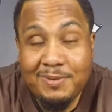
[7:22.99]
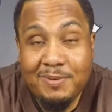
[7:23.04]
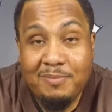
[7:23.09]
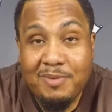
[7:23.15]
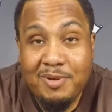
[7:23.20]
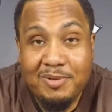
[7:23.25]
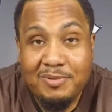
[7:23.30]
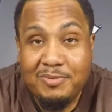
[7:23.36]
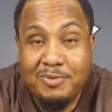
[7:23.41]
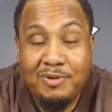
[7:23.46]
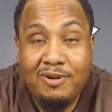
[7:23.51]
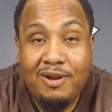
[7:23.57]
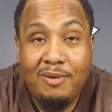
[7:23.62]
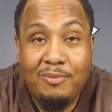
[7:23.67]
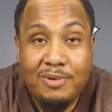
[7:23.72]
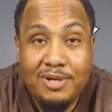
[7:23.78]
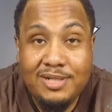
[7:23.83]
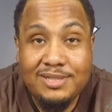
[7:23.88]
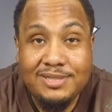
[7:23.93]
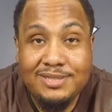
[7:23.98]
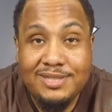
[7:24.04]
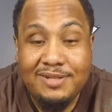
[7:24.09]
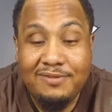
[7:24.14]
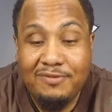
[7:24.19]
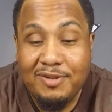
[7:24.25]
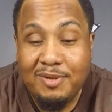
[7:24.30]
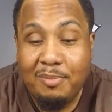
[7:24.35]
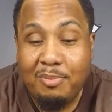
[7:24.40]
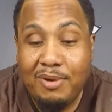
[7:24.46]
but where I was, and
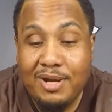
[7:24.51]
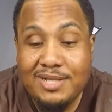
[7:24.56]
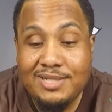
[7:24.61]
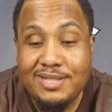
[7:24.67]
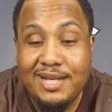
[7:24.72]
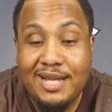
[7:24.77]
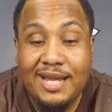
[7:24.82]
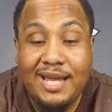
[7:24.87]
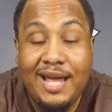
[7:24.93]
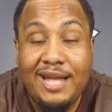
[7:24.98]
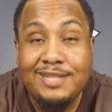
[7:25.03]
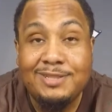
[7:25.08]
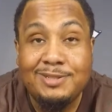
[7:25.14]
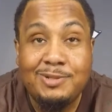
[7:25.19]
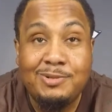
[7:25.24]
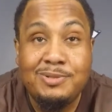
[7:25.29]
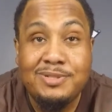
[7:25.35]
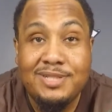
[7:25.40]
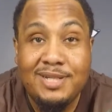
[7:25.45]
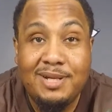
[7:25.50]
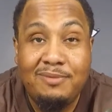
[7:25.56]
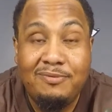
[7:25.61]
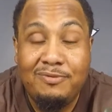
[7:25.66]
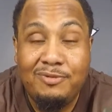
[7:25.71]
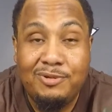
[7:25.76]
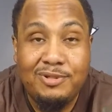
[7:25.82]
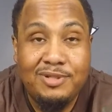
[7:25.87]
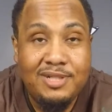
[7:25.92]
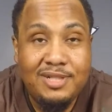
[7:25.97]
for the price that I got this whole setup
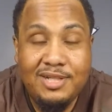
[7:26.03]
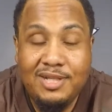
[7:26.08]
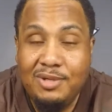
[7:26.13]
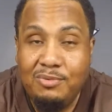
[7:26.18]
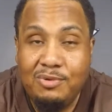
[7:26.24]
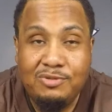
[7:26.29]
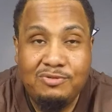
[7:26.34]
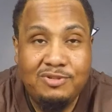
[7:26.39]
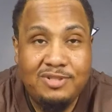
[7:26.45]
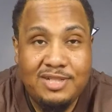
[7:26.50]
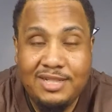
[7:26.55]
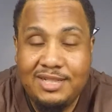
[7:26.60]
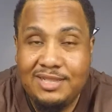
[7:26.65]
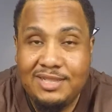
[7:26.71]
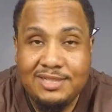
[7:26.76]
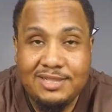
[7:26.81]
for, was ridiculous.